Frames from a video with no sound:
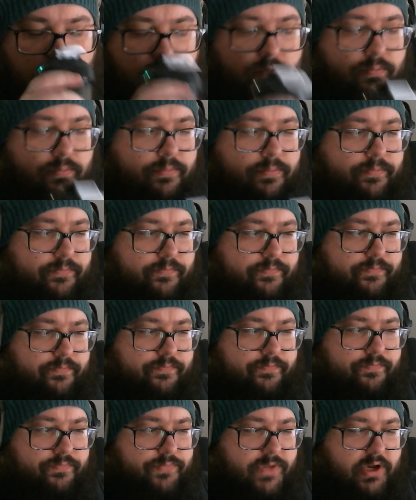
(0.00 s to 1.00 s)
Mmm.
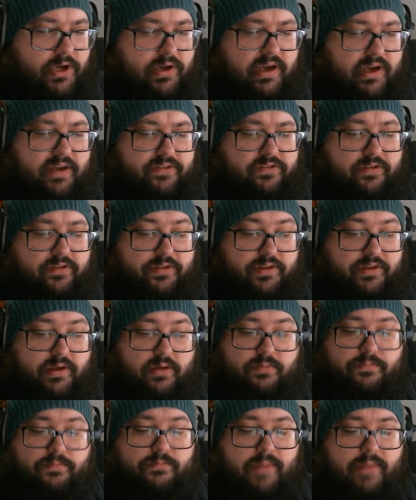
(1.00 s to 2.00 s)
Okay, so
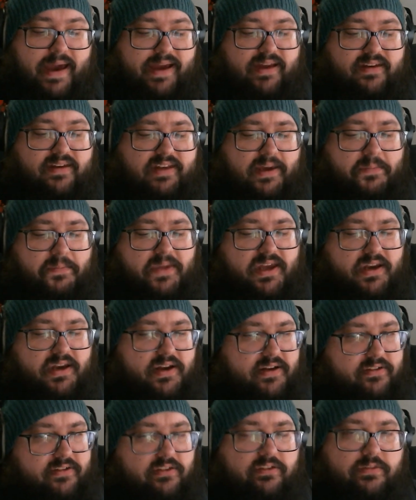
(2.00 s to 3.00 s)
the macadamia
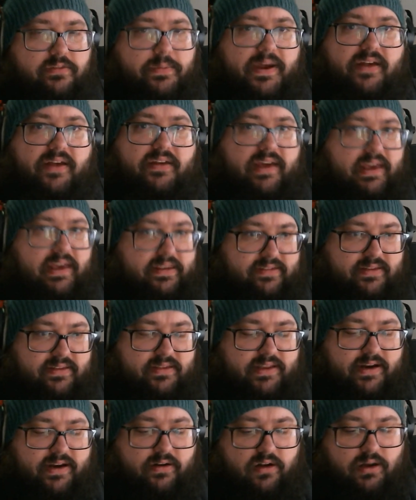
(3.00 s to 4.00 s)
nut smell
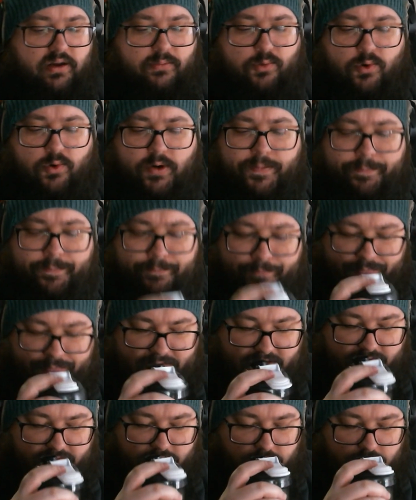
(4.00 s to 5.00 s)
isn't there anymore.
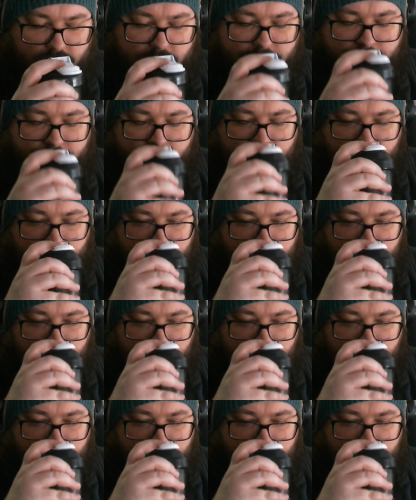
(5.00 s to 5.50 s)
That's good.